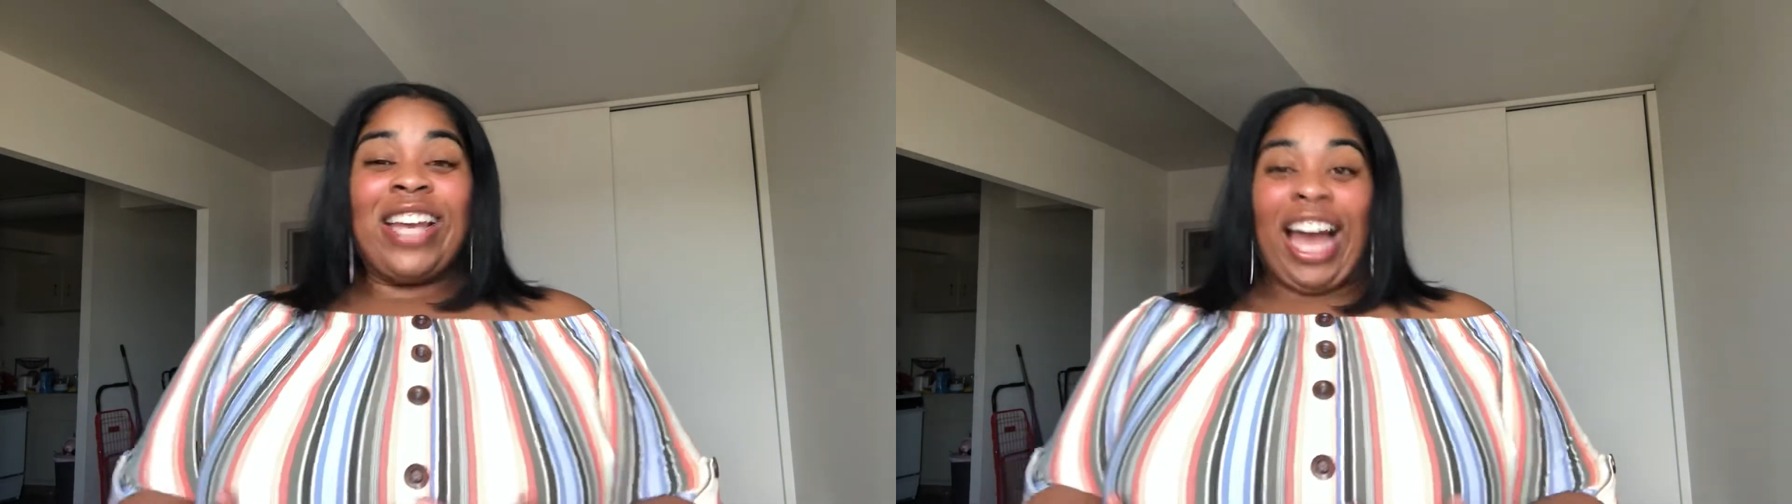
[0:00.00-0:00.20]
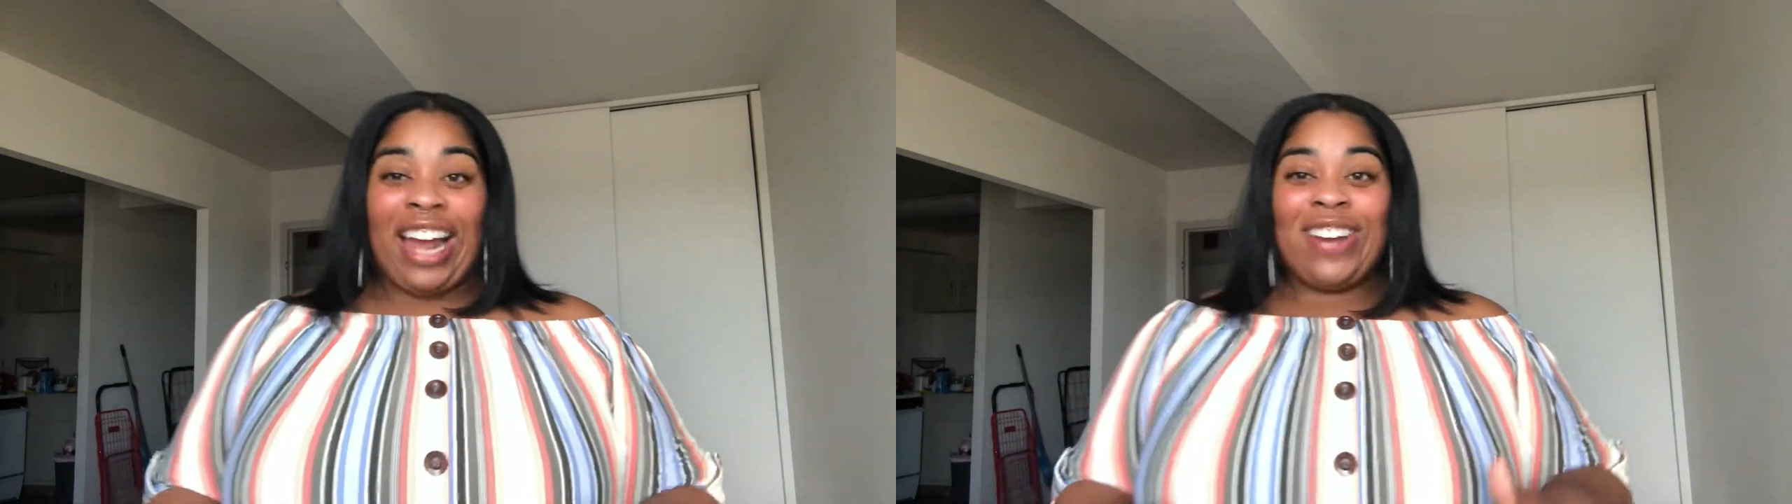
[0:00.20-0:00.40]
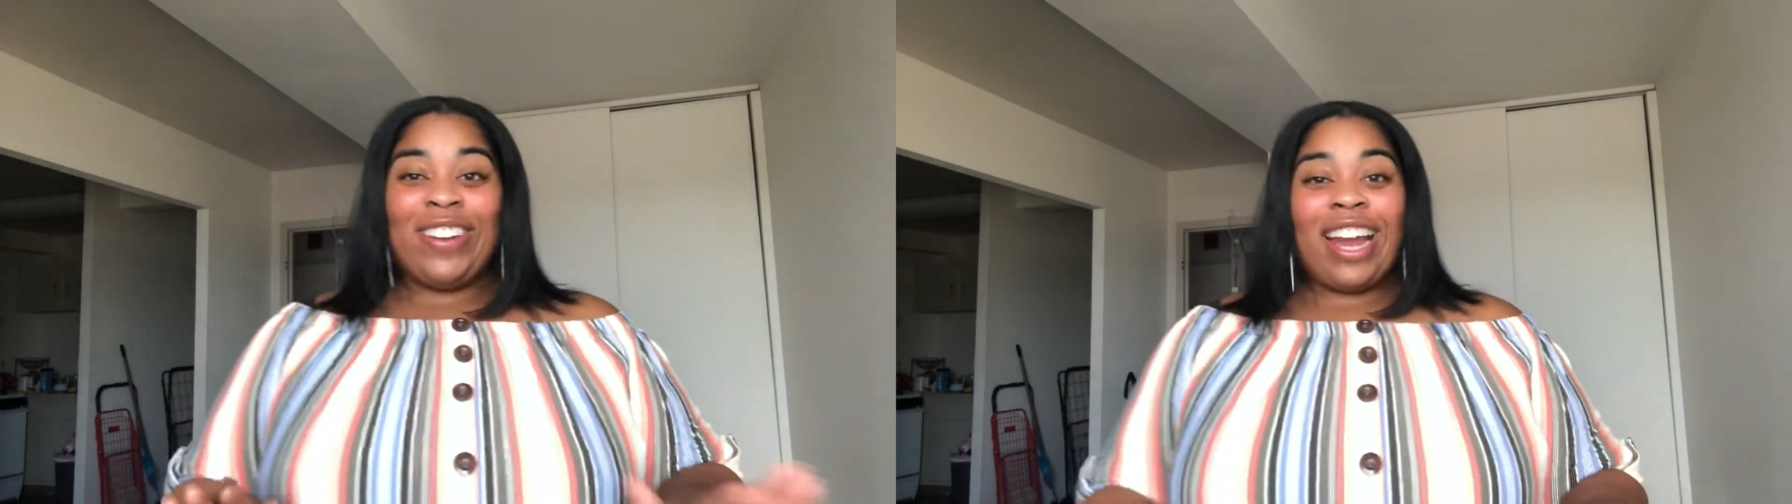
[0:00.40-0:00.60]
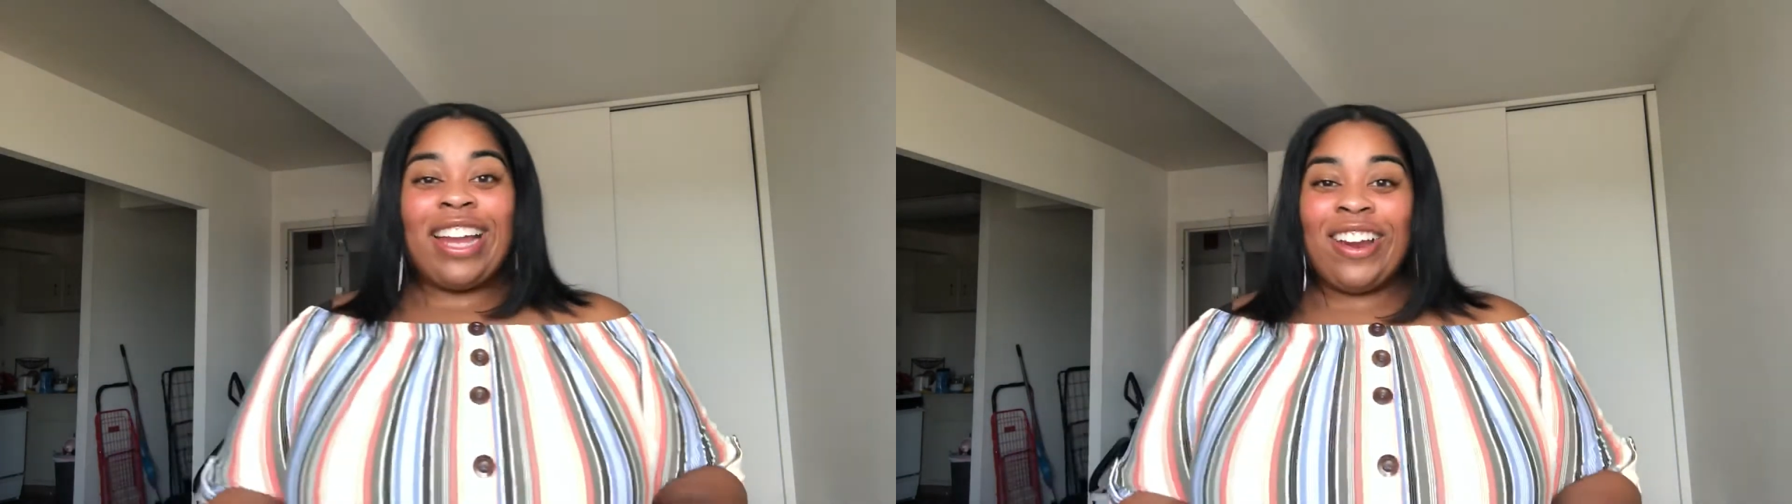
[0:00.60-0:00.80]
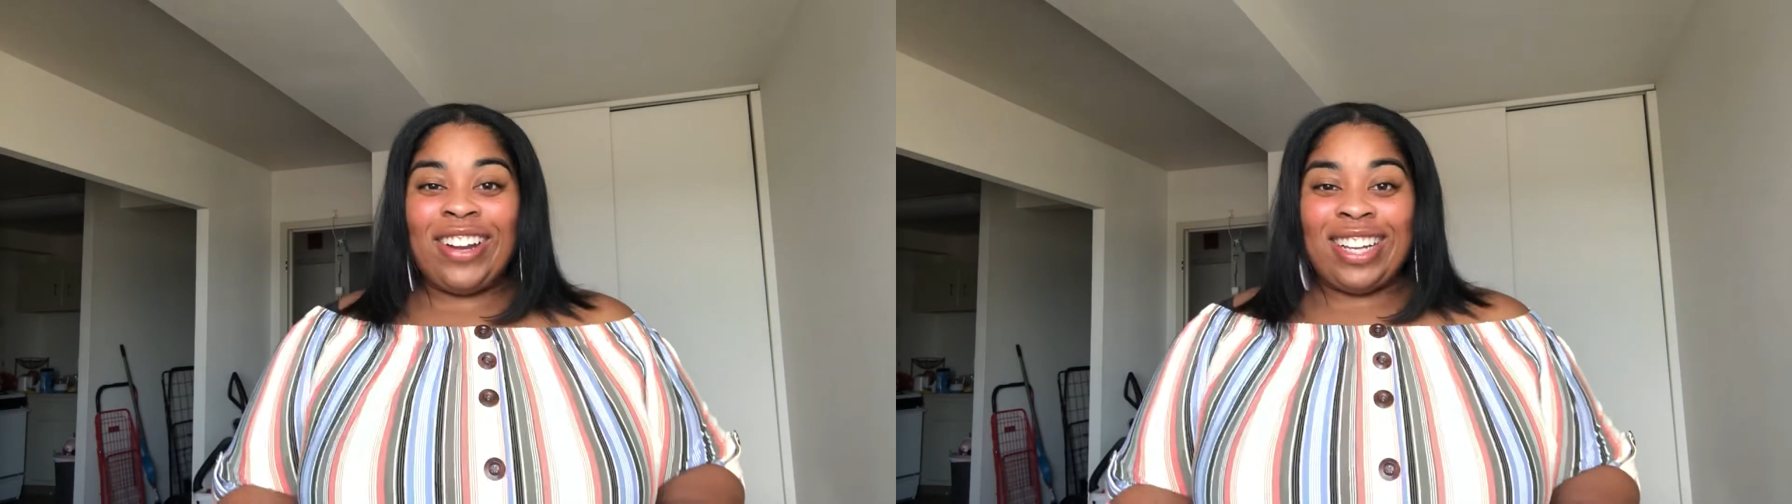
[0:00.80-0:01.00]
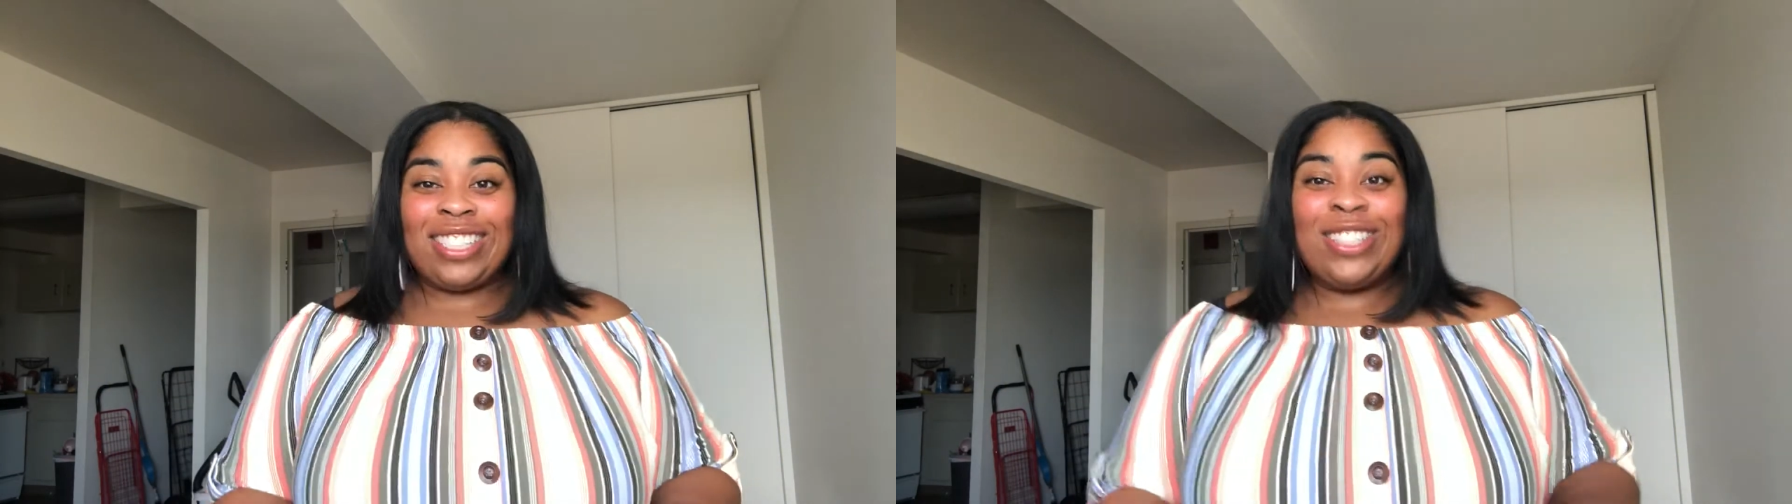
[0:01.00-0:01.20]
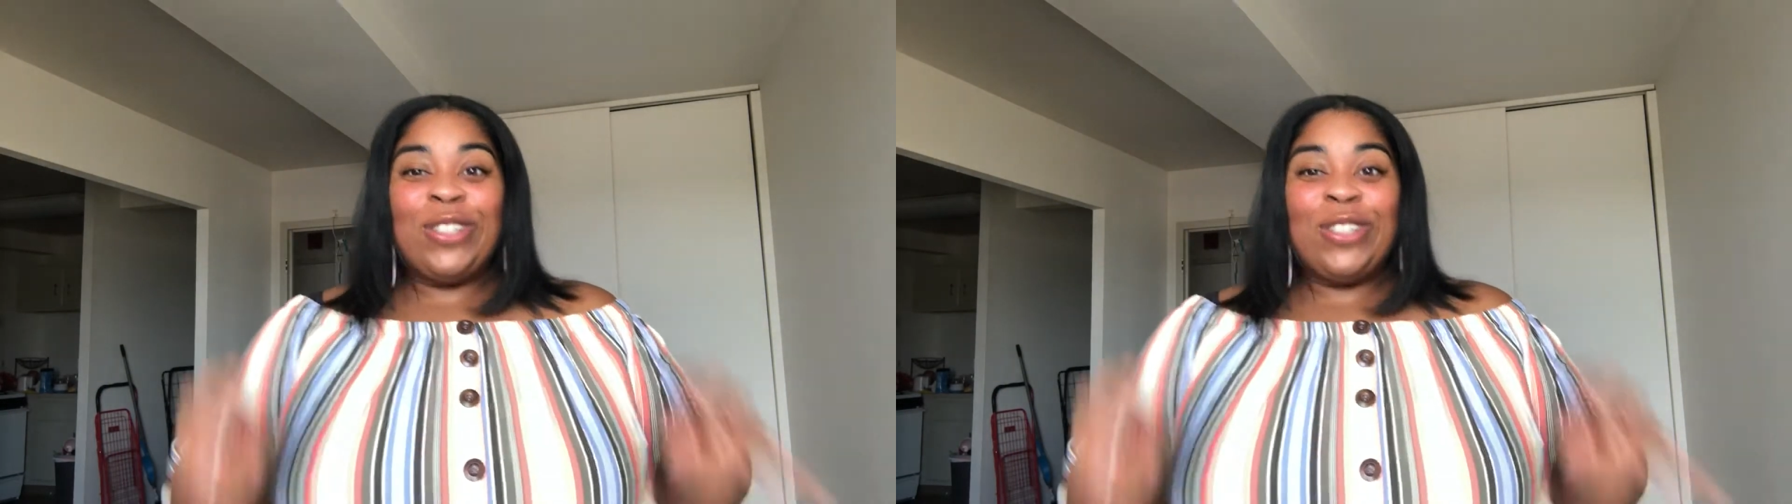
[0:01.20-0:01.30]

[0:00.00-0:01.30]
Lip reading: I know y'all hear this.